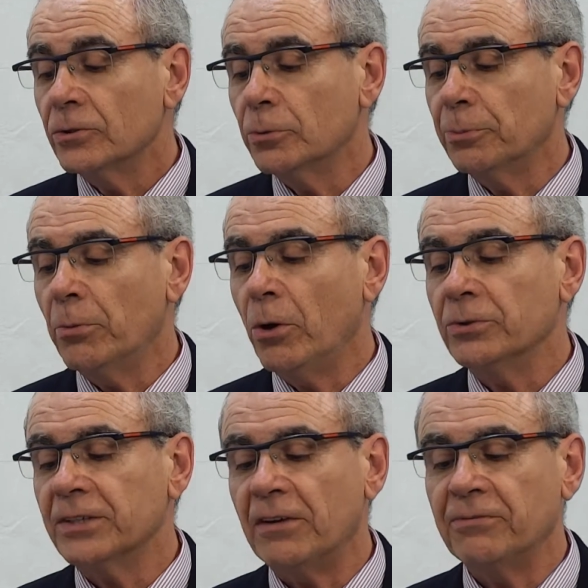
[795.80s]
To
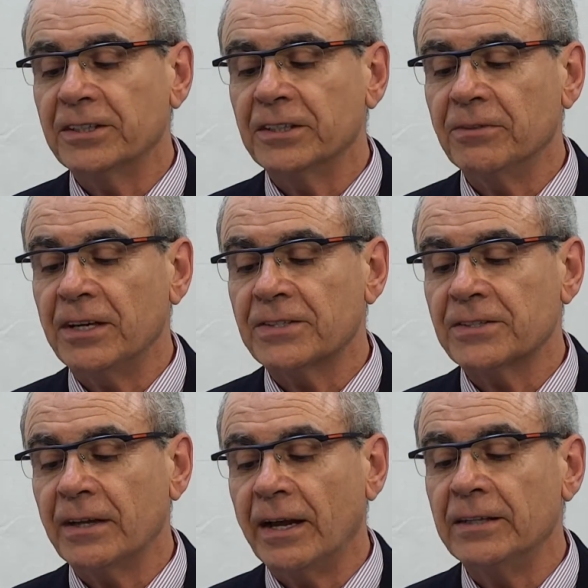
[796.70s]
promote
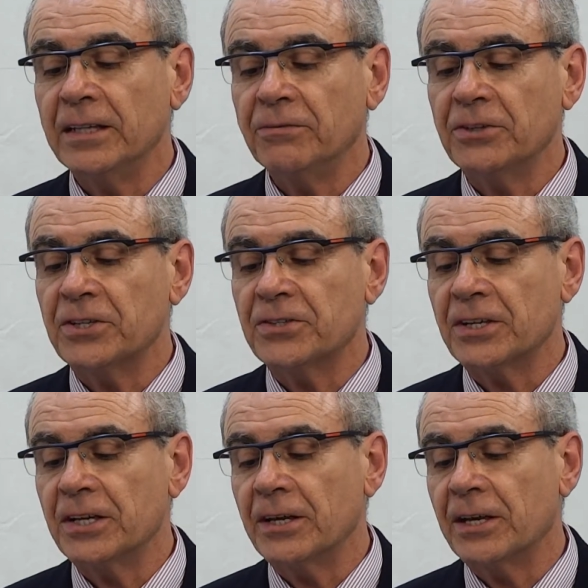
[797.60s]
effectiveness and
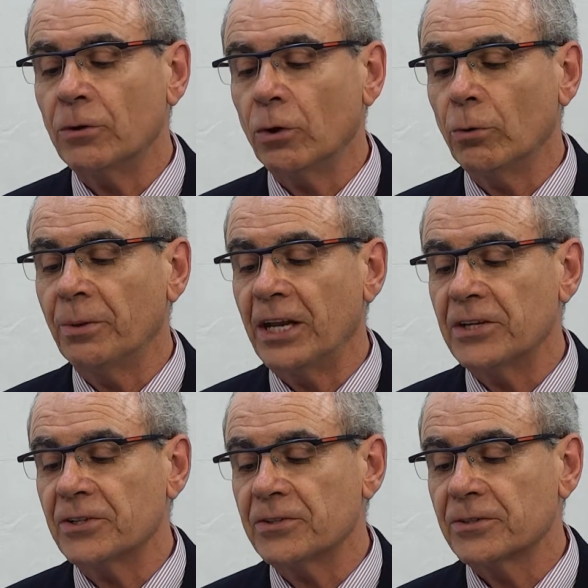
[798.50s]
efficiency in all
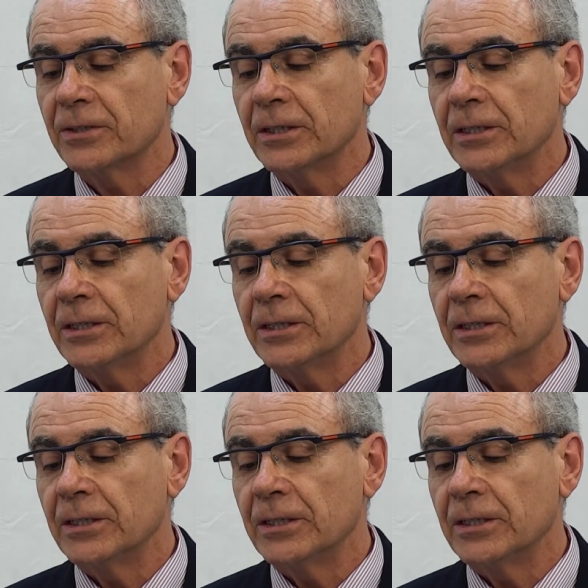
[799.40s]
operations.